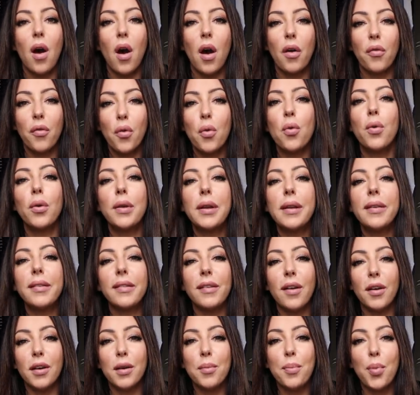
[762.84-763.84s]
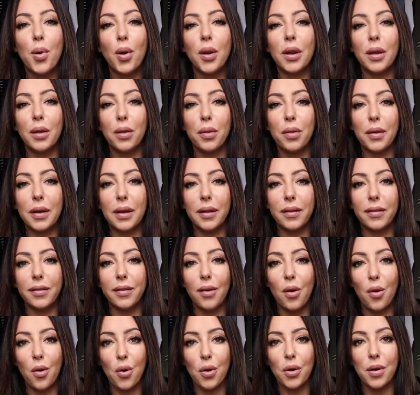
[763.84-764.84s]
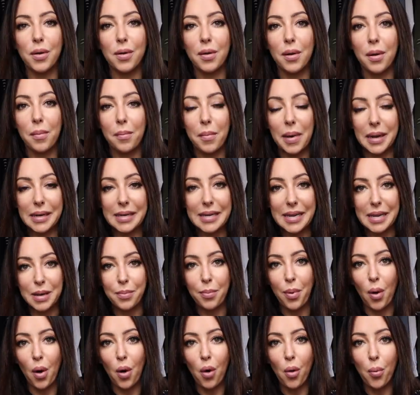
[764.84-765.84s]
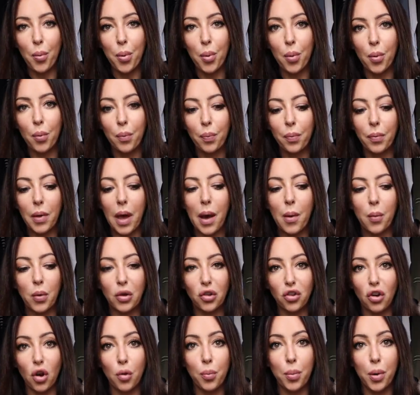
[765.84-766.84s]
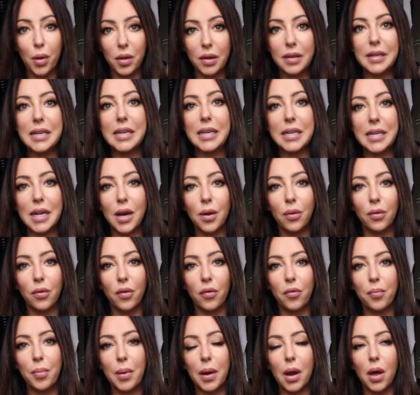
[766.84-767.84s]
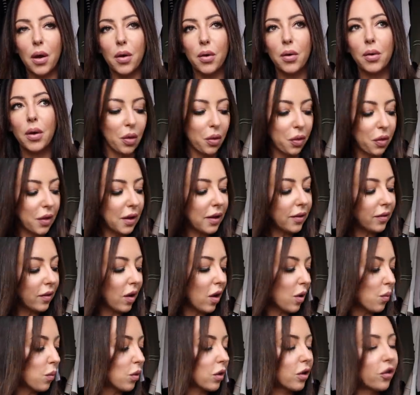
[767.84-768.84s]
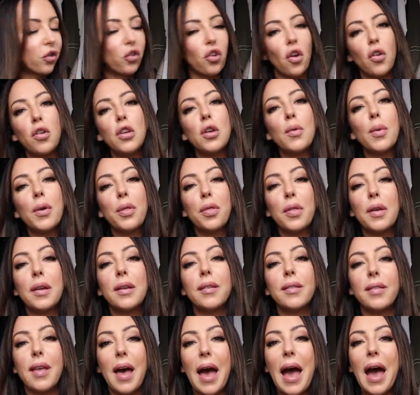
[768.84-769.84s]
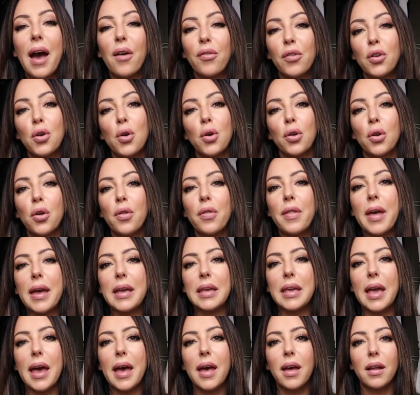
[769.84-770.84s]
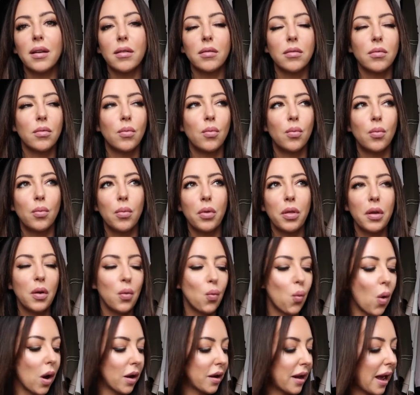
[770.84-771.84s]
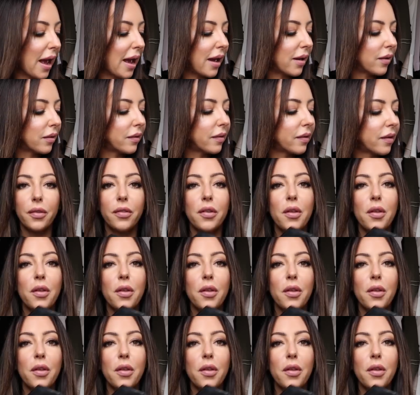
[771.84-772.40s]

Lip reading: I've already started putting things on my Depop, which I'll put the details of below. The things that I want to show you are things that haven't gone on there yet. I think one has.